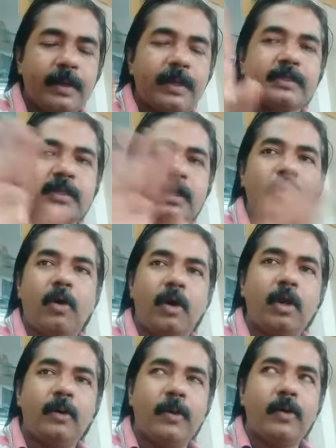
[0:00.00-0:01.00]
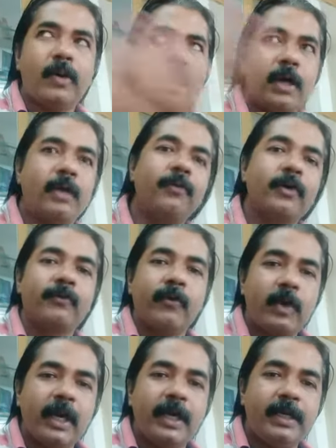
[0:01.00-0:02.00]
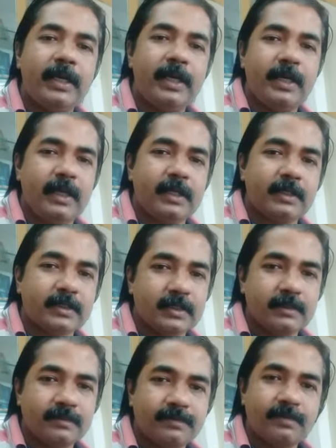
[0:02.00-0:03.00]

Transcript: It is all about hard work for 19 years.